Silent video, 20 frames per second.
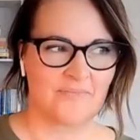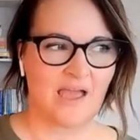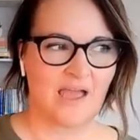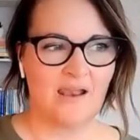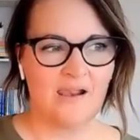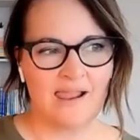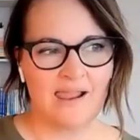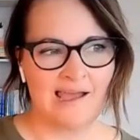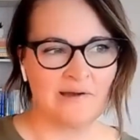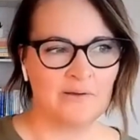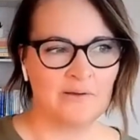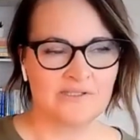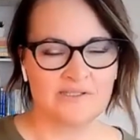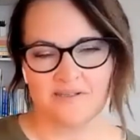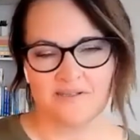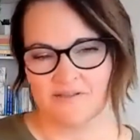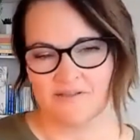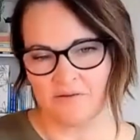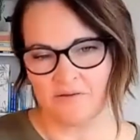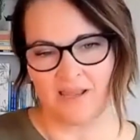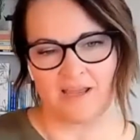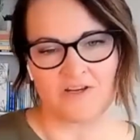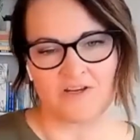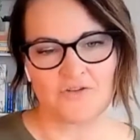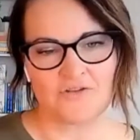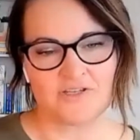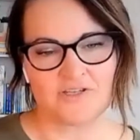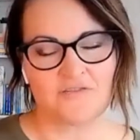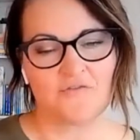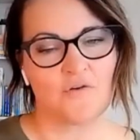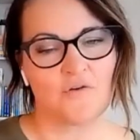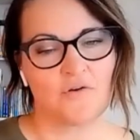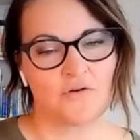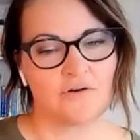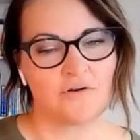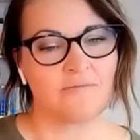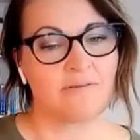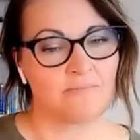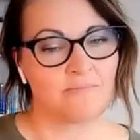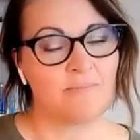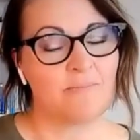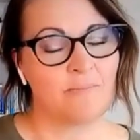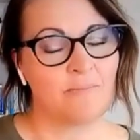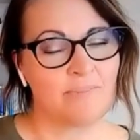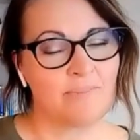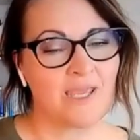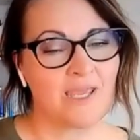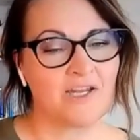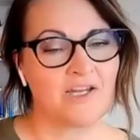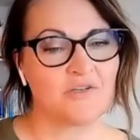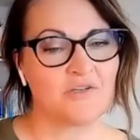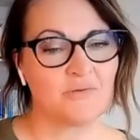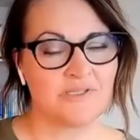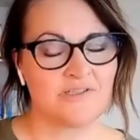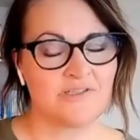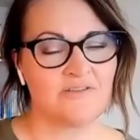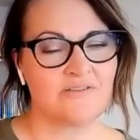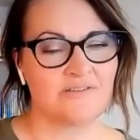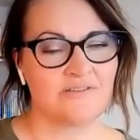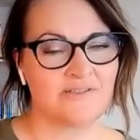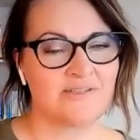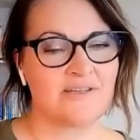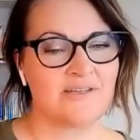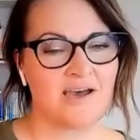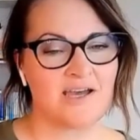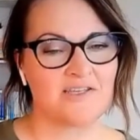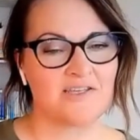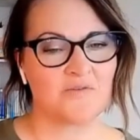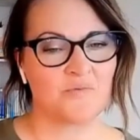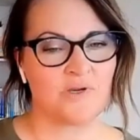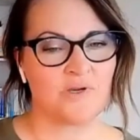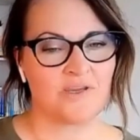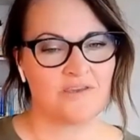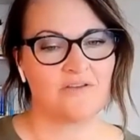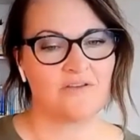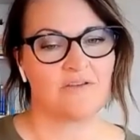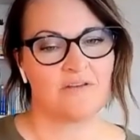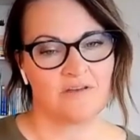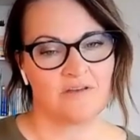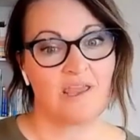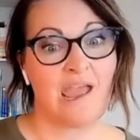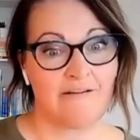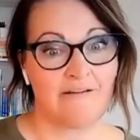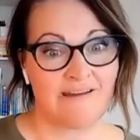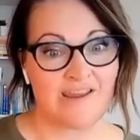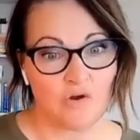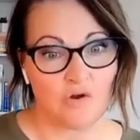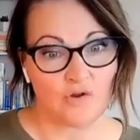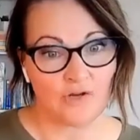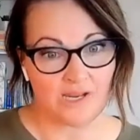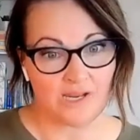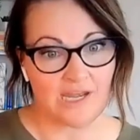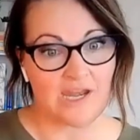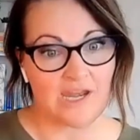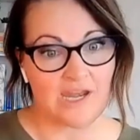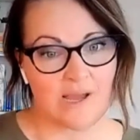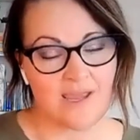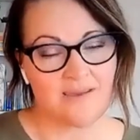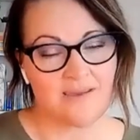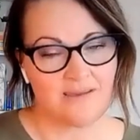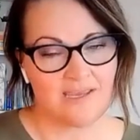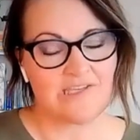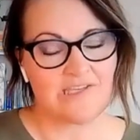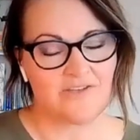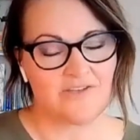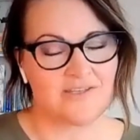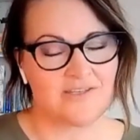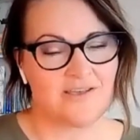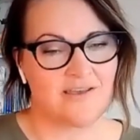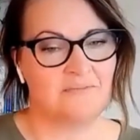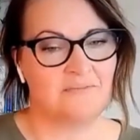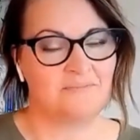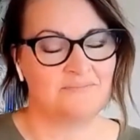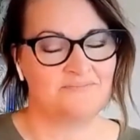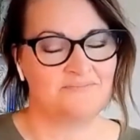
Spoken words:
allowances or luxuries for getting to a certain size where you can carry on anyway, as you say.